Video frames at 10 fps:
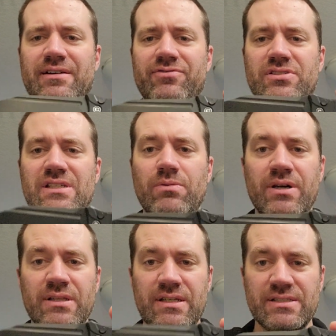if you see
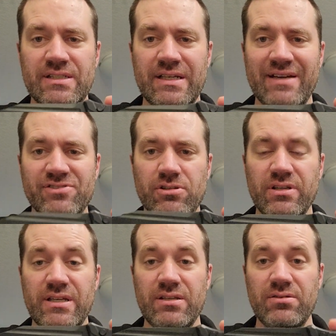one of these in a knife store,
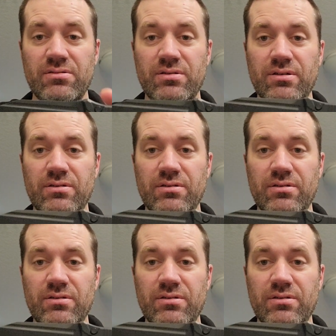that you